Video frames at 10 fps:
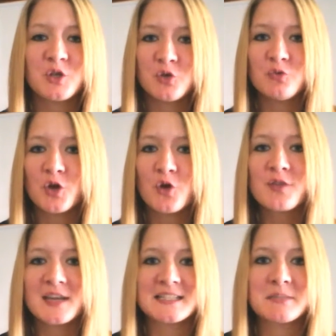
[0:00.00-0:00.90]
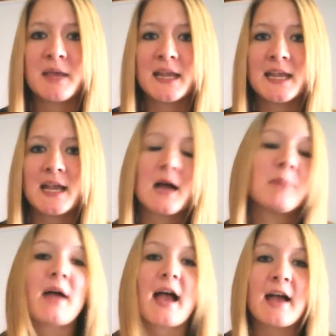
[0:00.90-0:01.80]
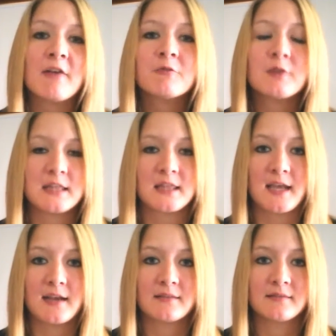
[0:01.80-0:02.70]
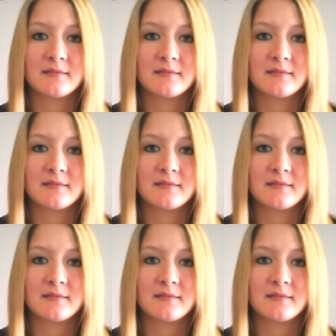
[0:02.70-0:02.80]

you know that it's picking up everything